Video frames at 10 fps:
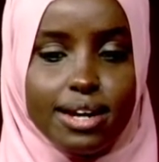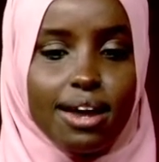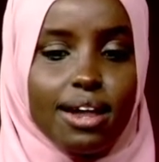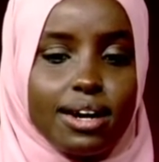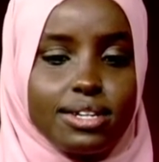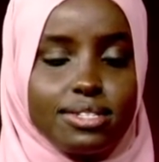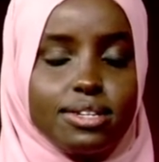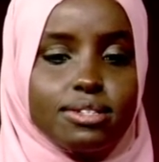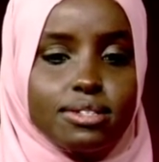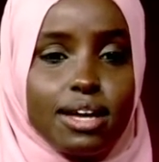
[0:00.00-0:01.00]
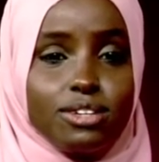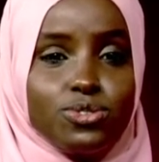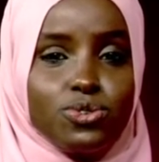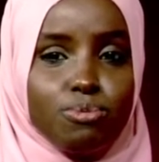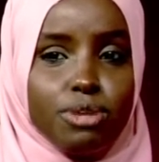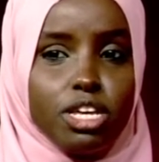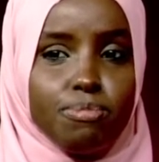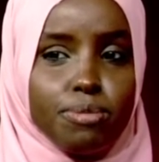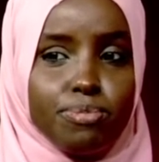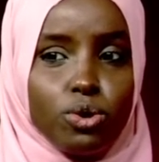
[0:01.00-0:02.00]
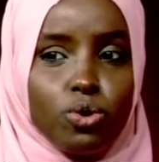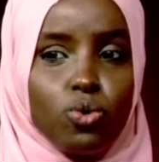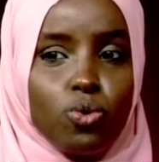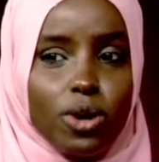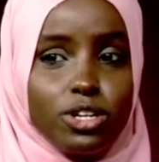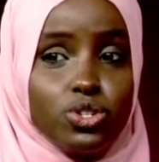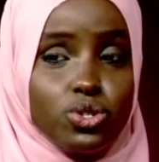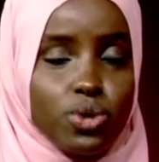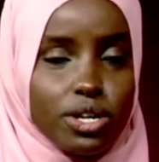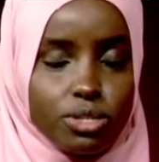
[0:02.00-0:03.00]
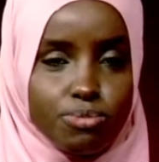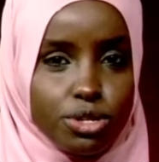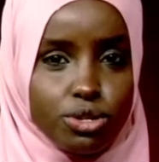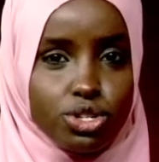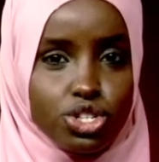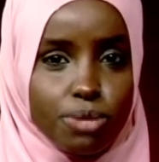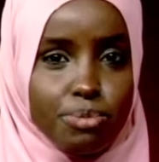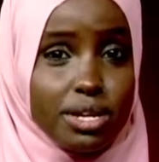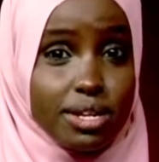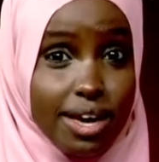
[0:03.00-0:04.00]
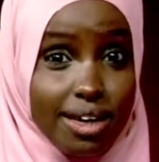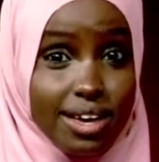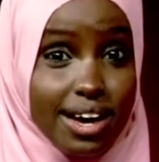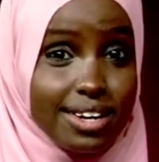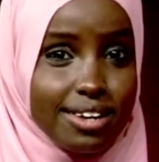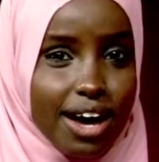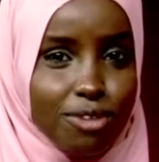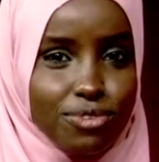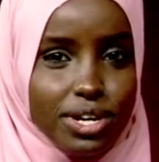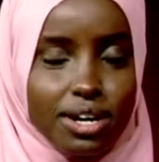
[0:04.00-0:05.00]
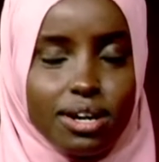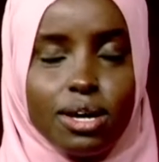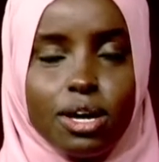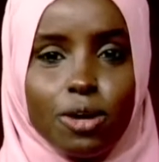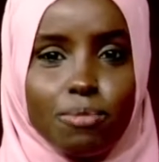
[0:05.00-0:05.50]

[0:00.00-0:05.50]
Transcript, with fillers: realized that there's so many people who want to do entrepreneurship in Kenya and in Africa,